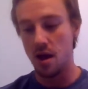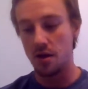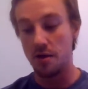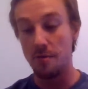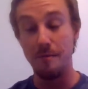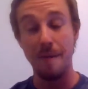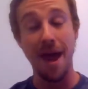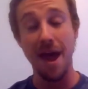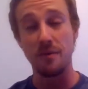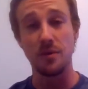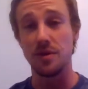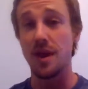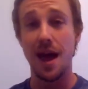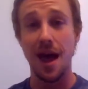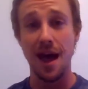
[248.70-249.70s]
the man
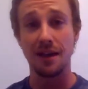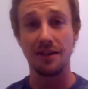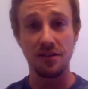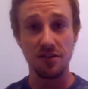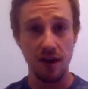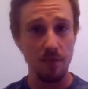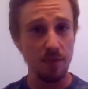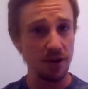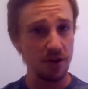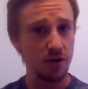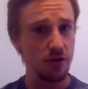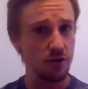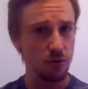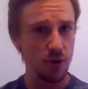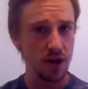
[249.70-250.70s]
with the hat step into
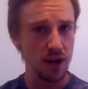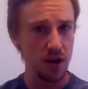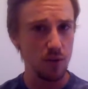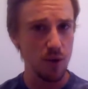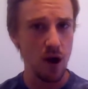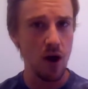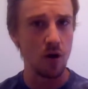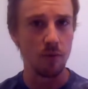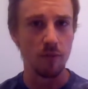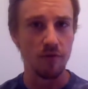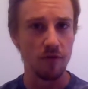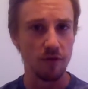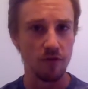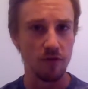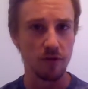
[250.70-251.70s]
the 3D realm
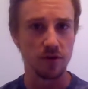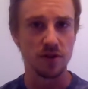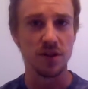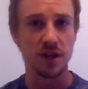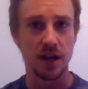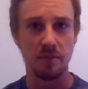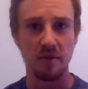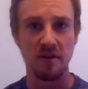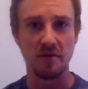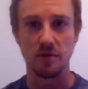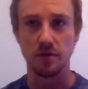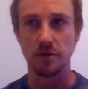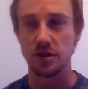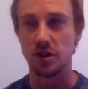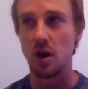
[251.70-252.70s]
for the first time
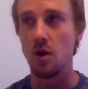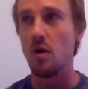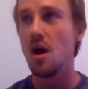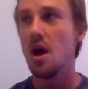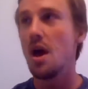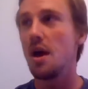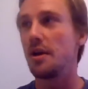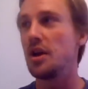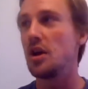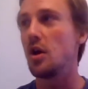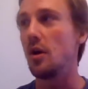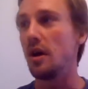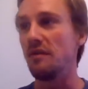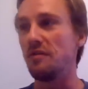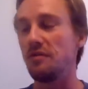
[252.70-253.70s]
ever. So, you
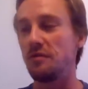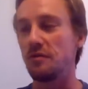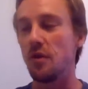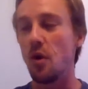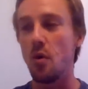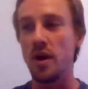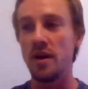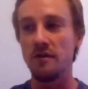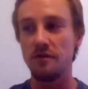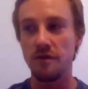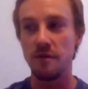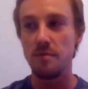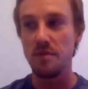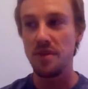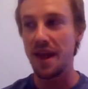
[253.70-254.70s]
know, if going
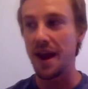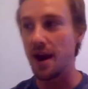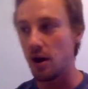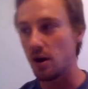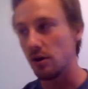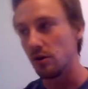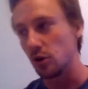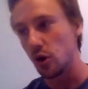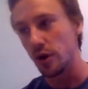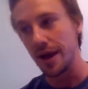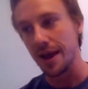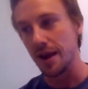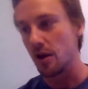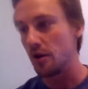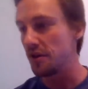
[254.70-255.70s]
from there,
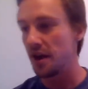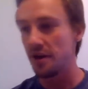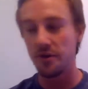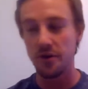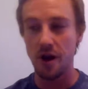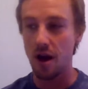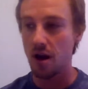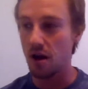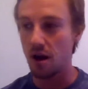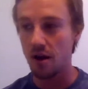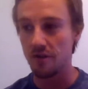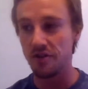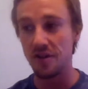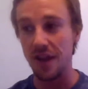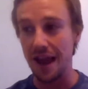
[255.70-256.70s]
looking at all the other
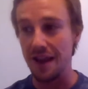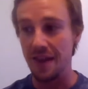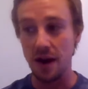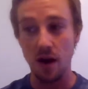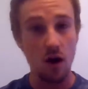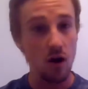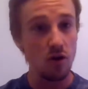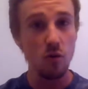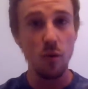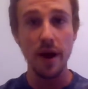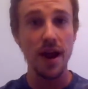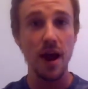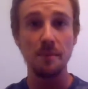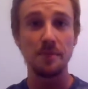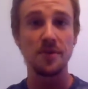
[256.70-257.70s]
knockoffs, and then all the
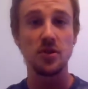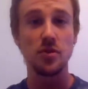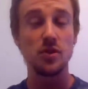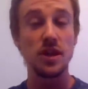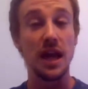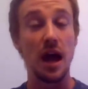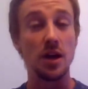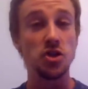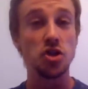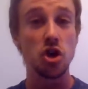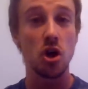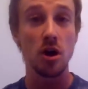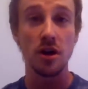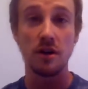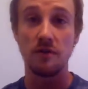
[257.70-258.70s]
way up to the
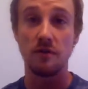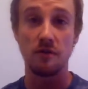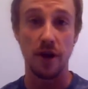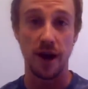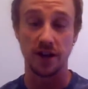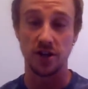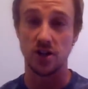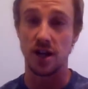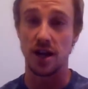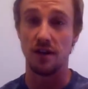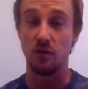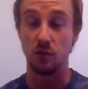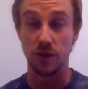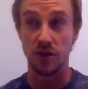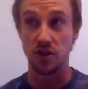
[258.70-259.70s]
Uncharted
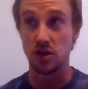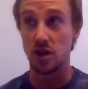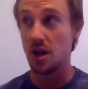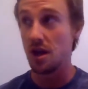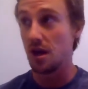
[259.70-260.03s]
franchise, which